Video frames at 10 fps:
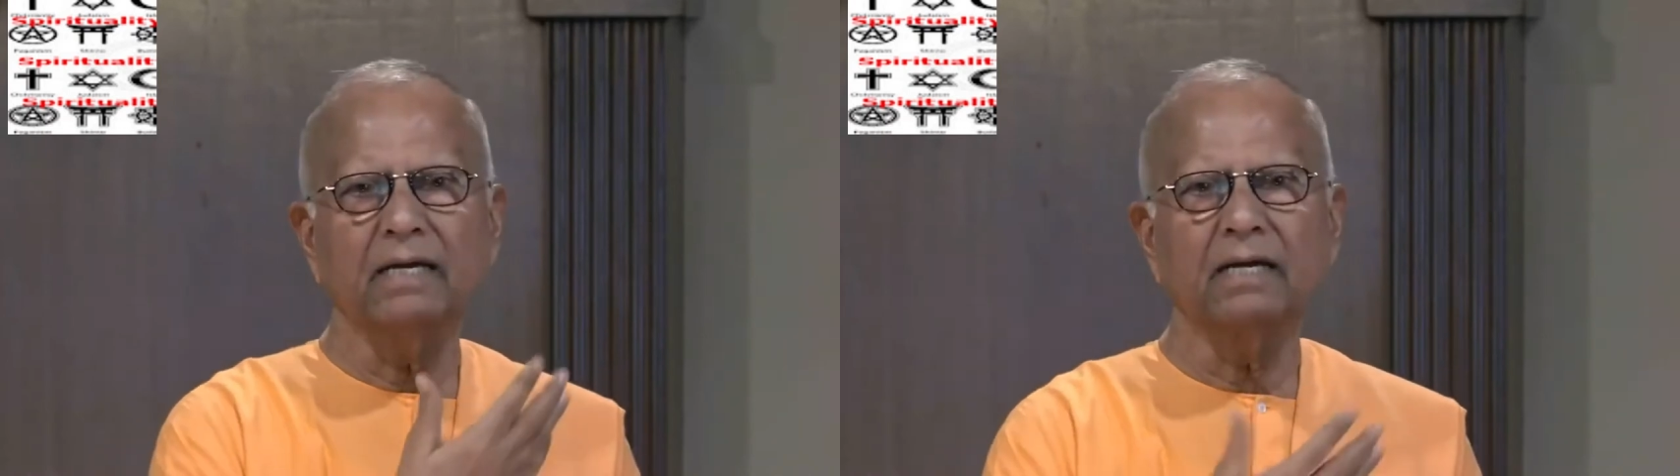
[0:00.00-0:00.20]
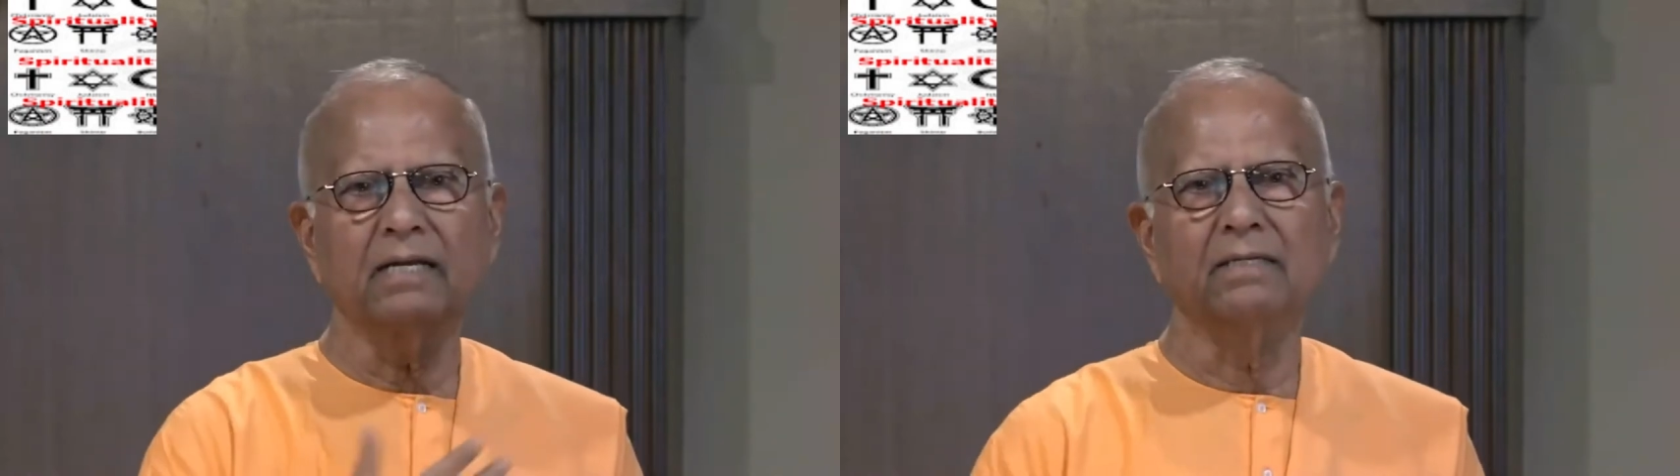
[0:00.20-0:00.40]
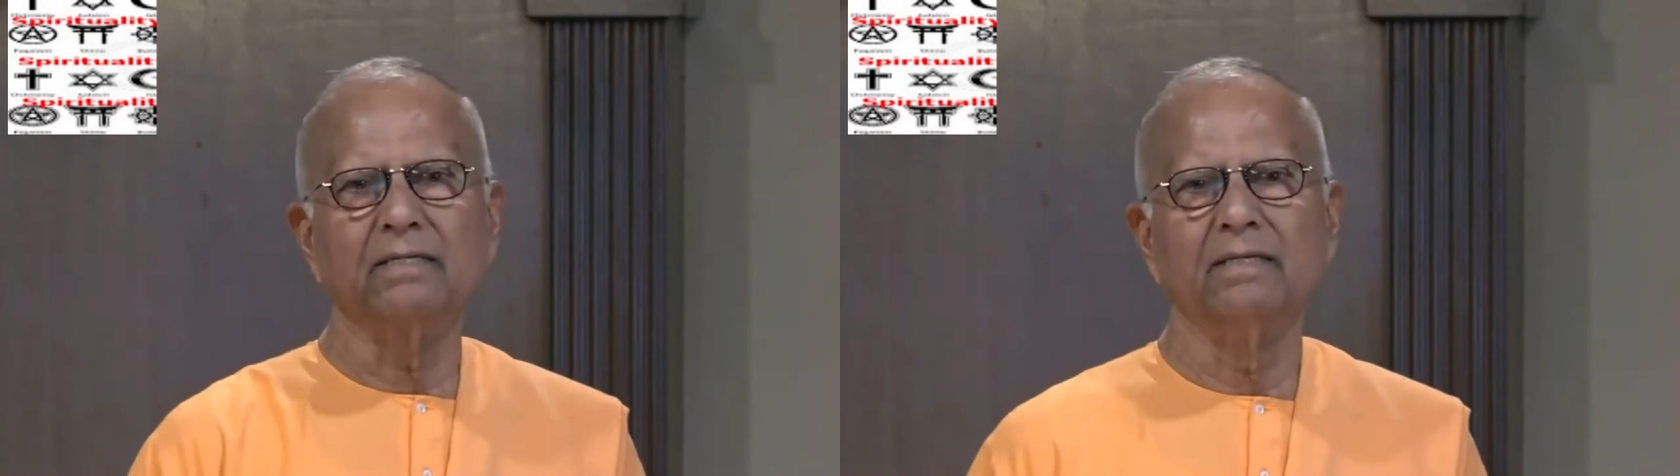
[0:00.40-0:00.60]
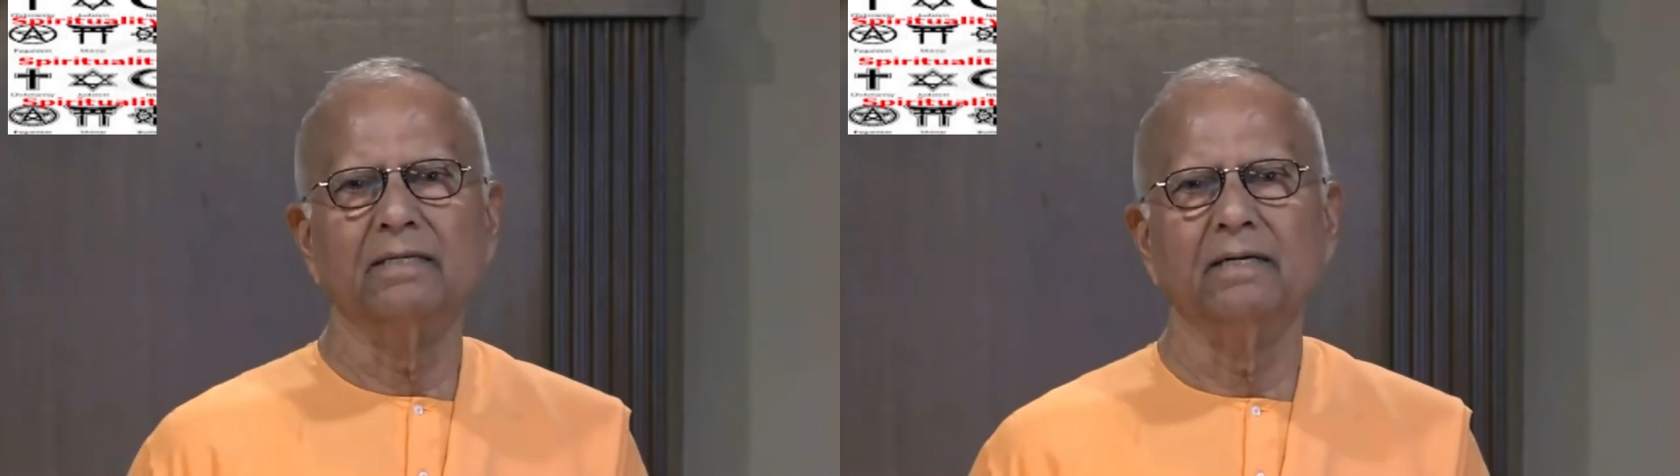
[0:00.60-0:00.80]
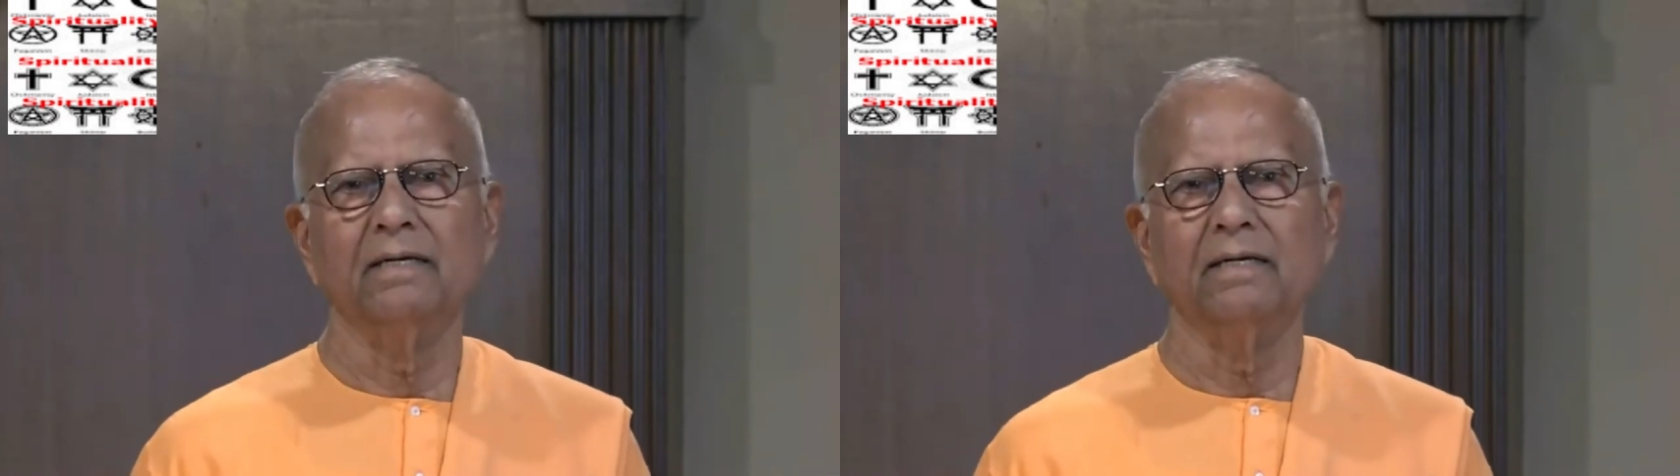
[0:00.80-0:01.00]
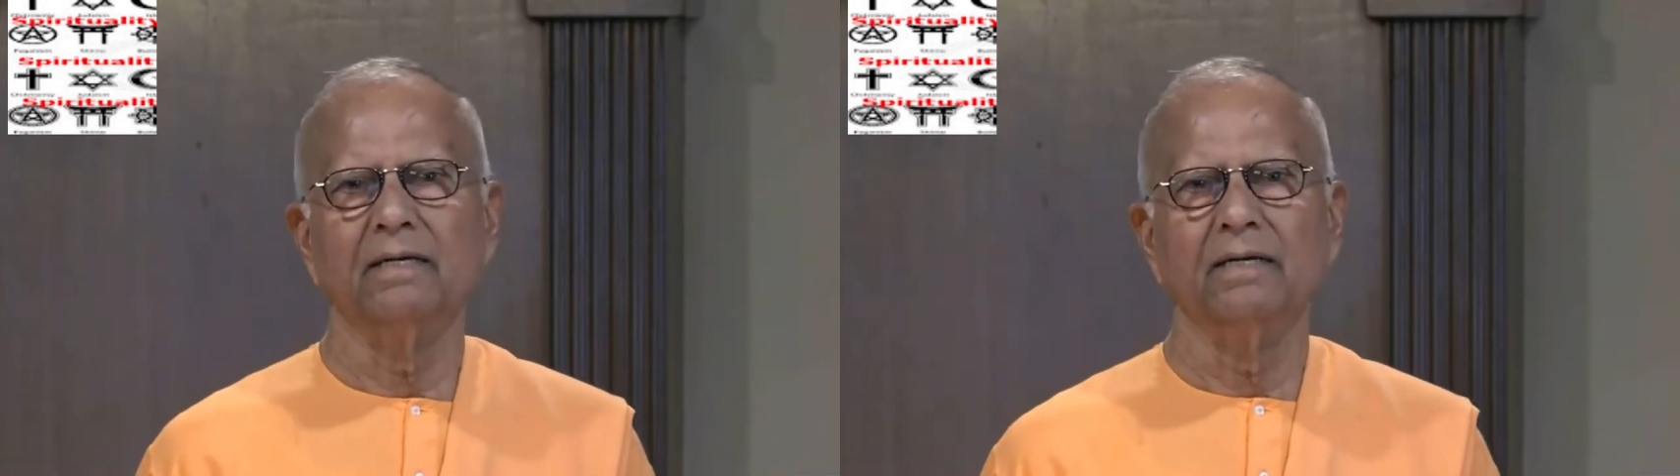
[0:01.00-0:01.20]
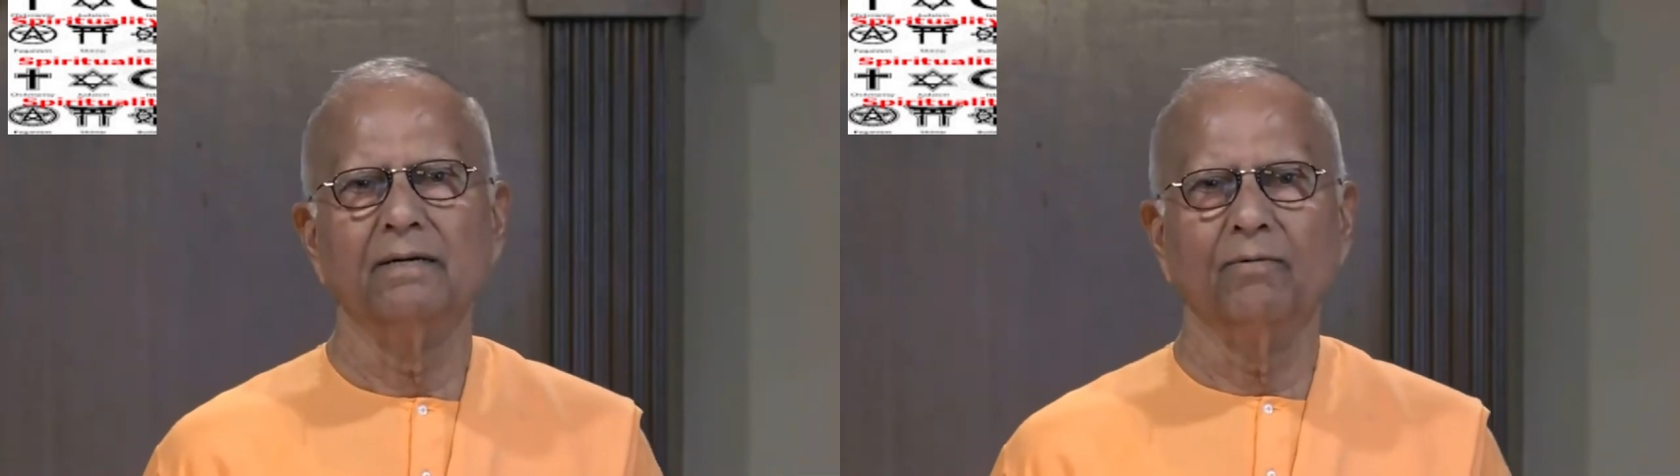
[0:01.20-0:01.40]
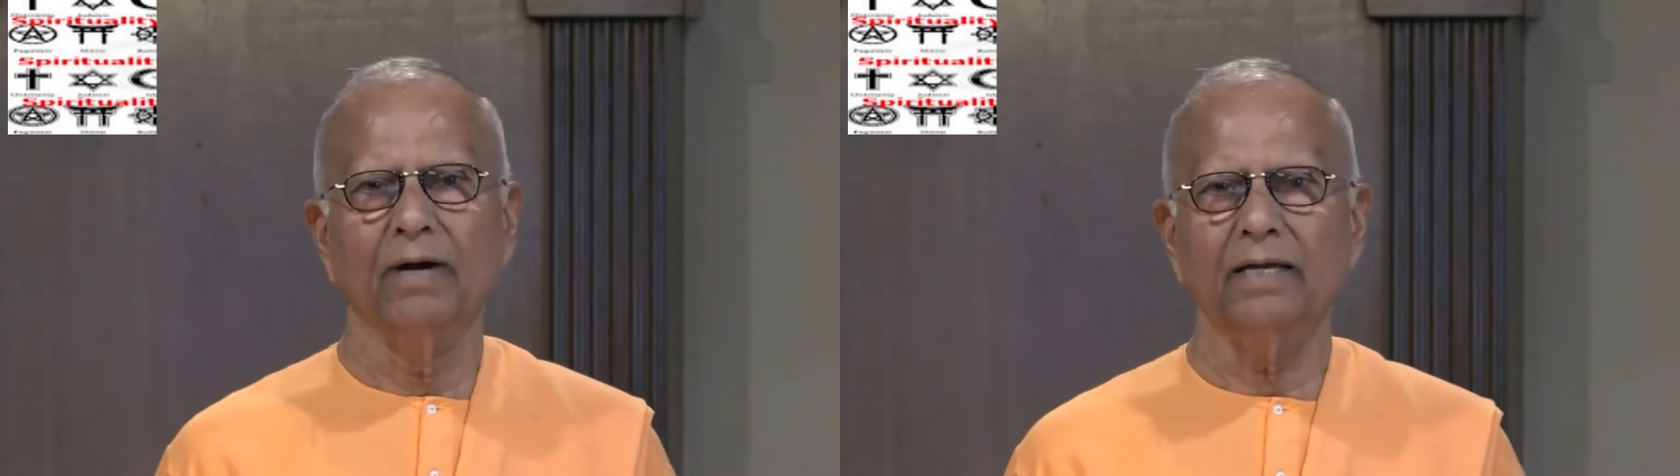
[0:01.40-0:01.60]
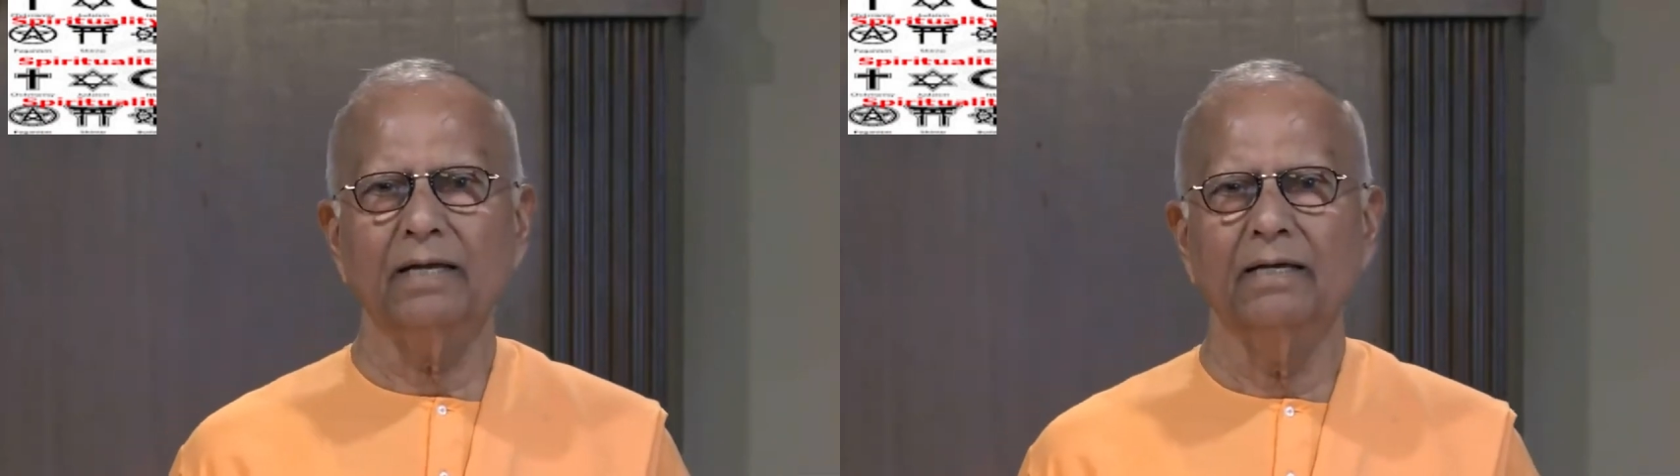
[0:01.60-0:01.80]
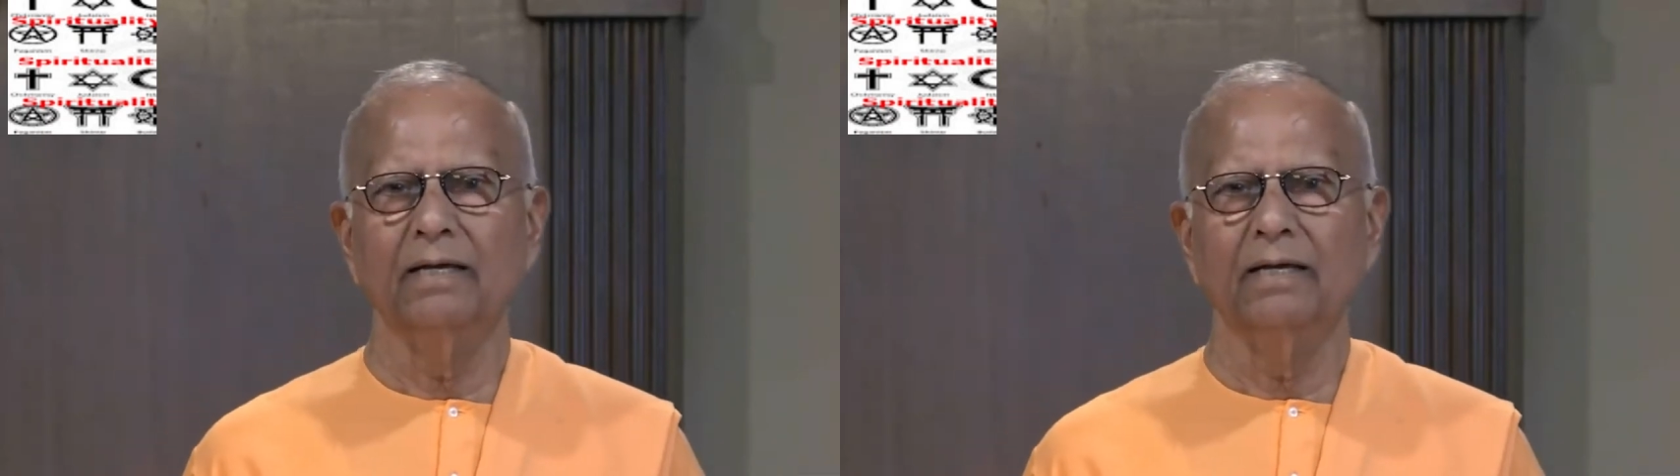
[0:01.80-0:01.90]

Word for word: current. Why?